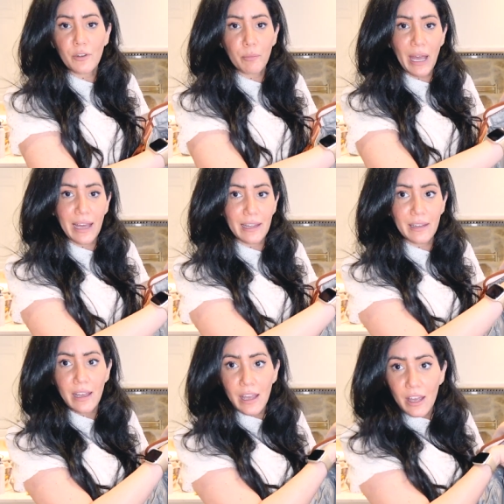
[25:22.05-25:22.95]
for
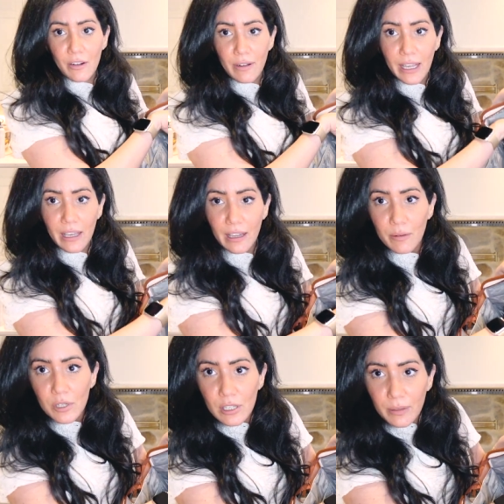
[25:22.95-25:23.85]
pen right here.
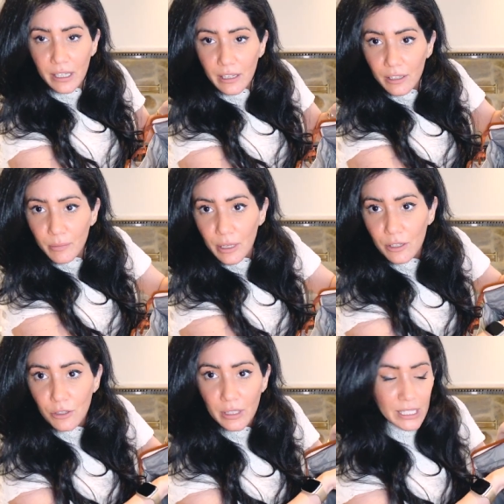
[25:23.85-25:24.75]
I'm just looking here, make sure you